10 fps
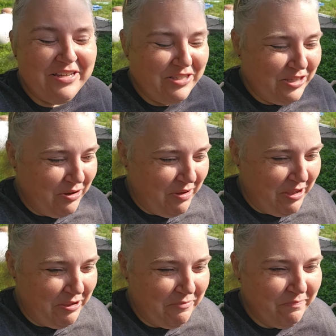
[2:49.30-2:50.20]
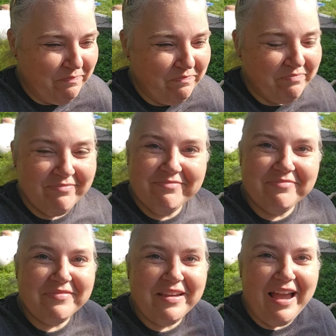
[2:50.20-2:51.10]
So
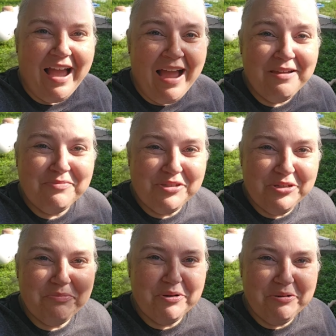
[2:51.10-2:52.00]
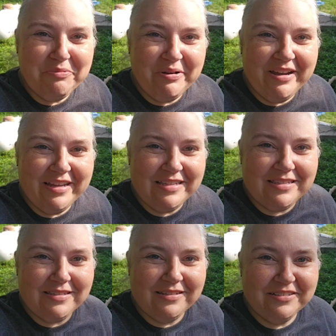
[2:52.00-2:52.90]
I'm super
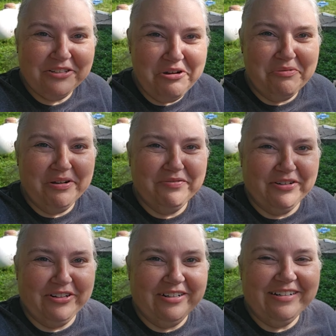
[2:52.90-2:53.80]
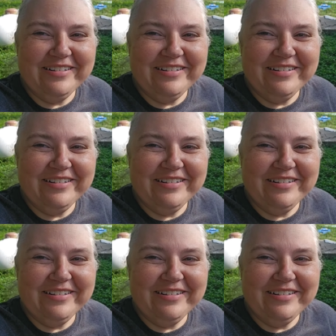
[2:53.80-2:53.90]
impressed. Go River.